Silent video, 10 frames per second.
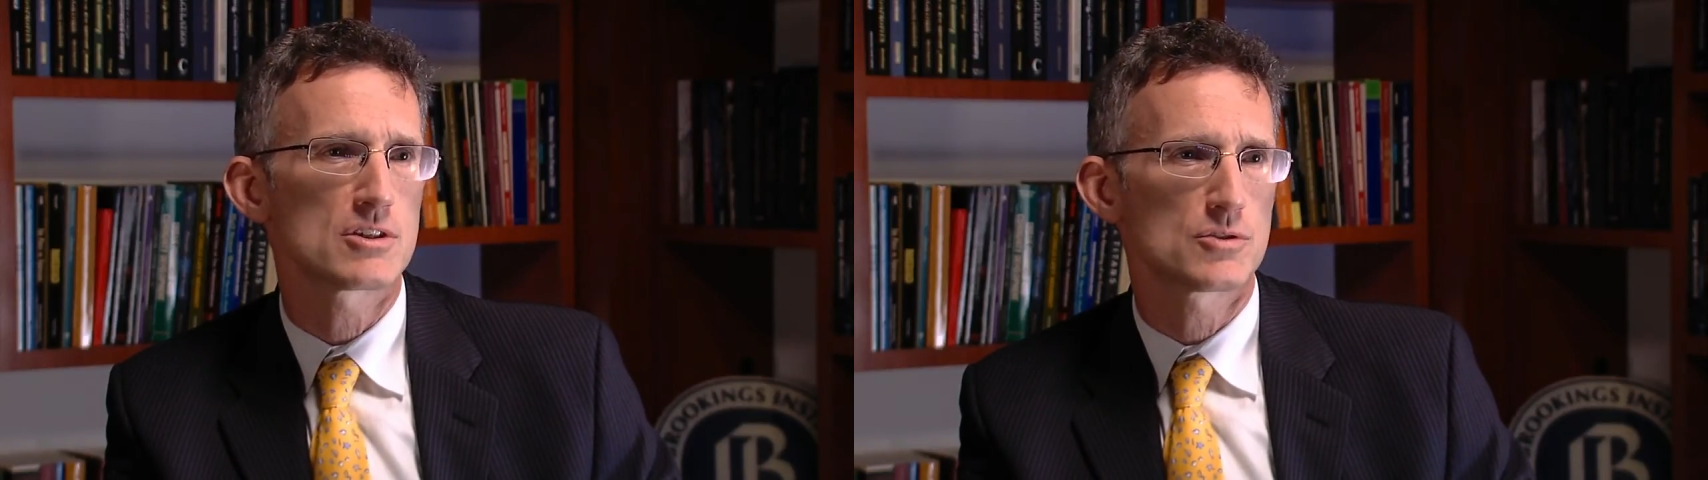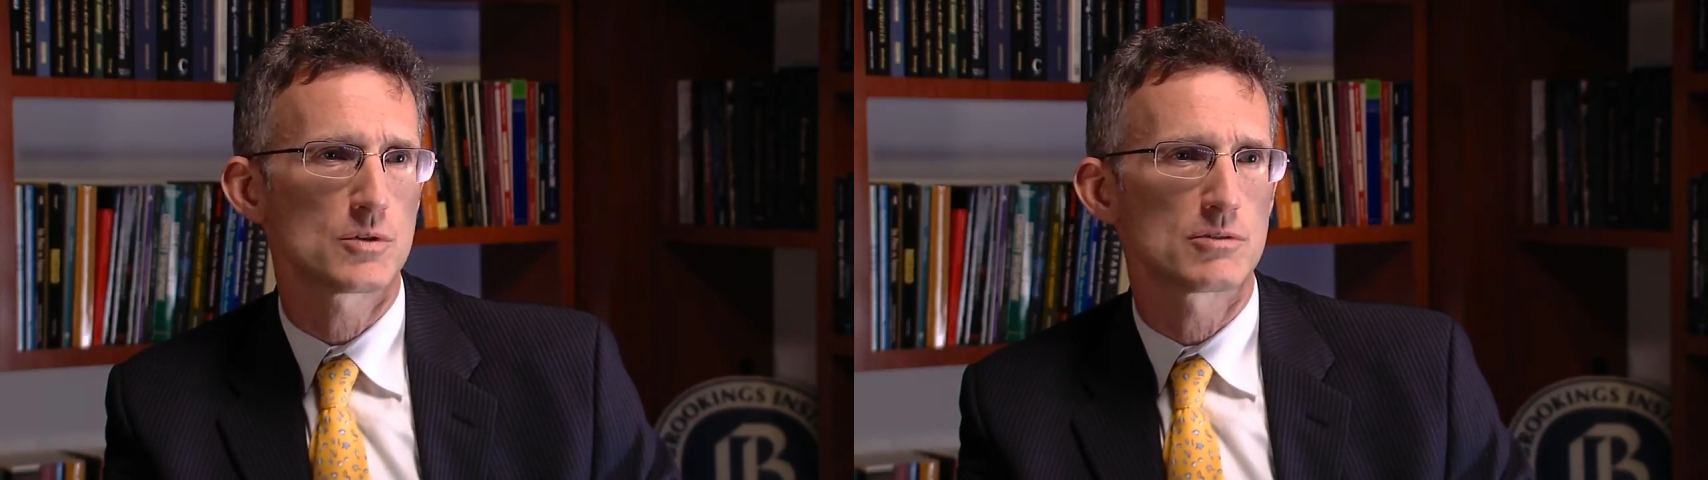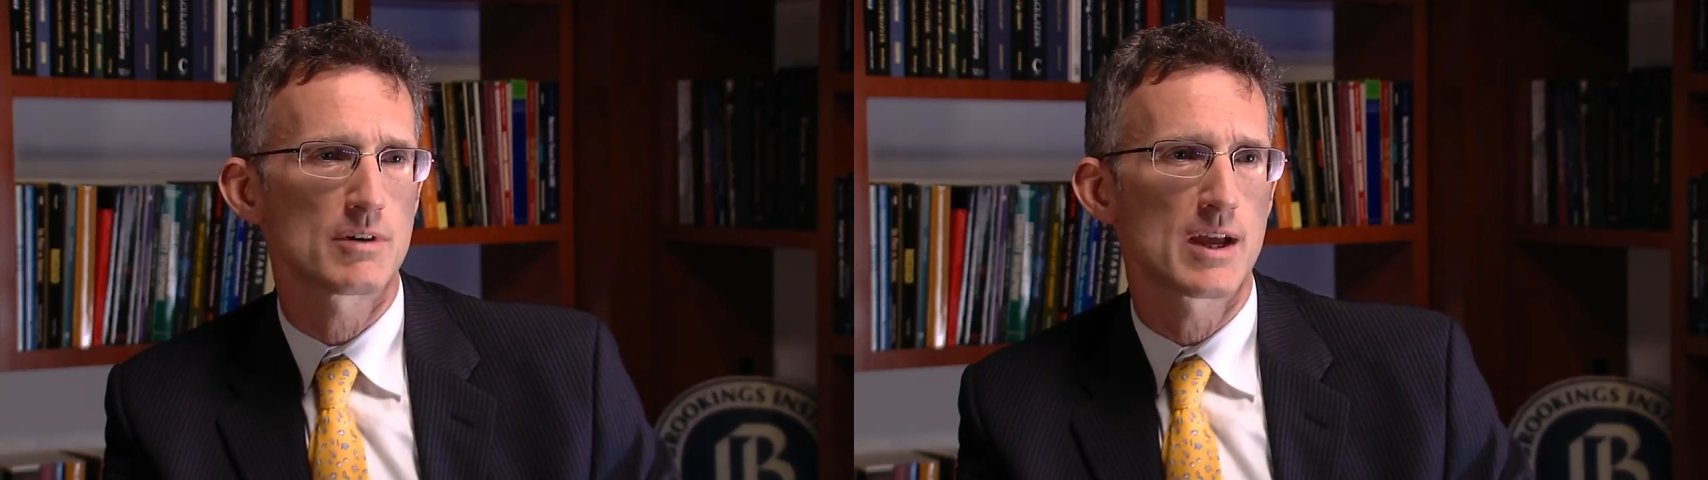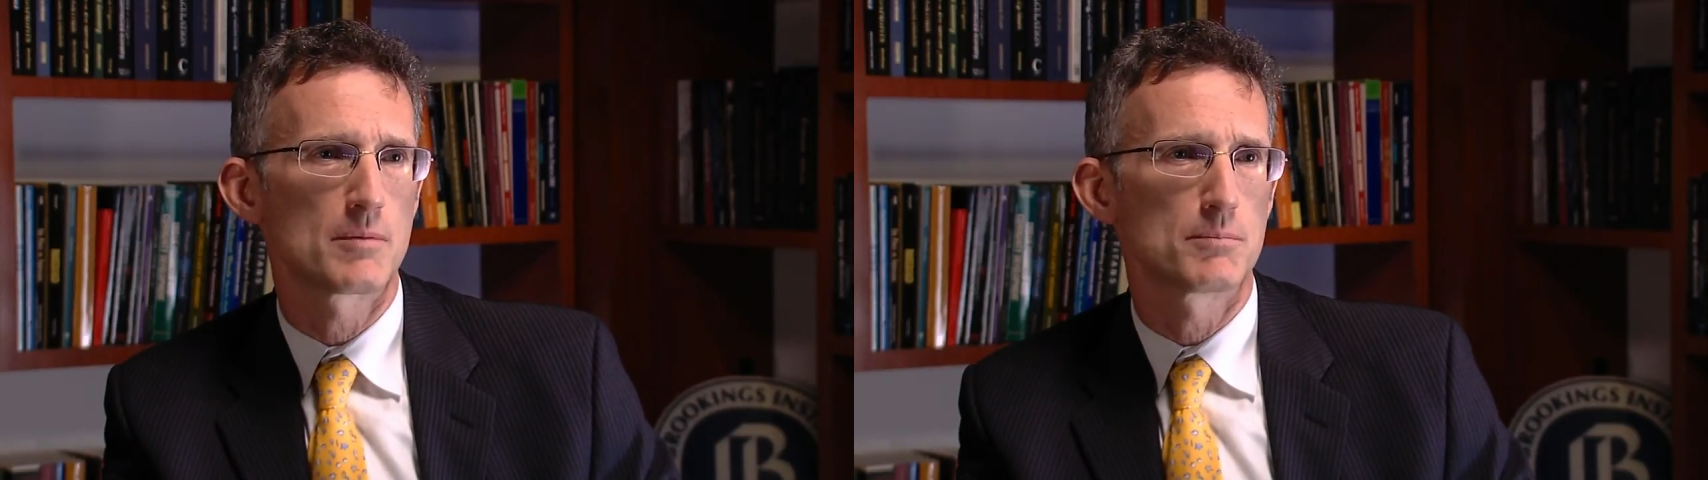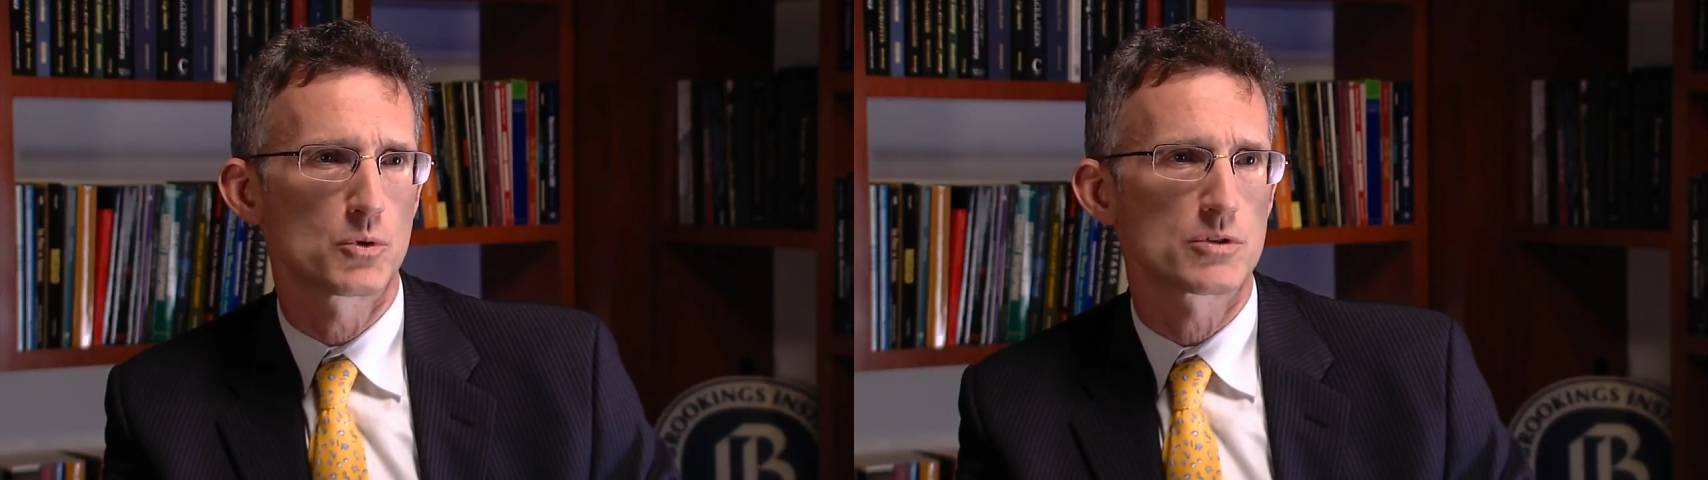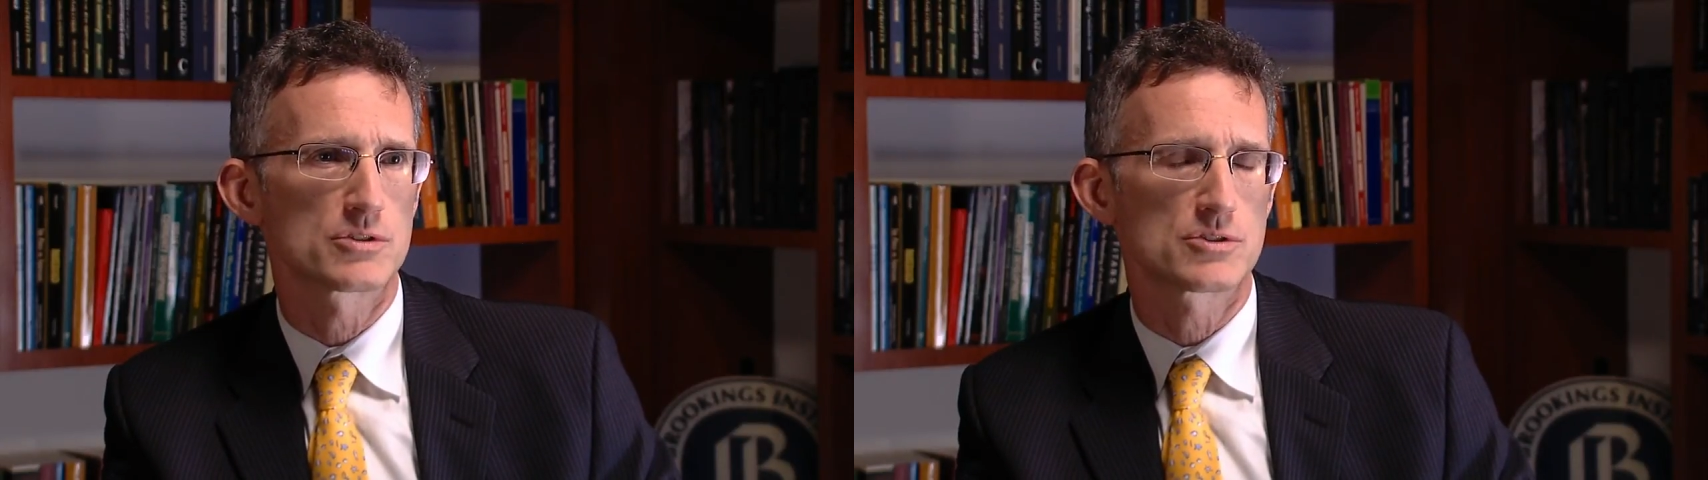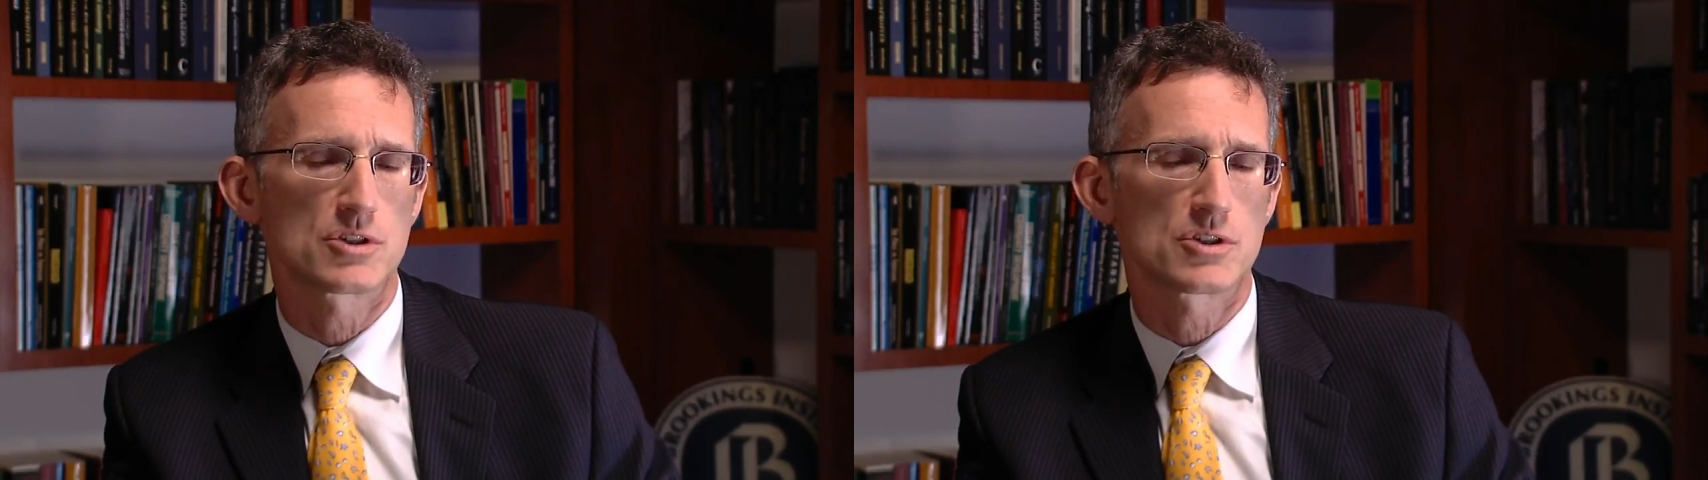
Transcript: issue around border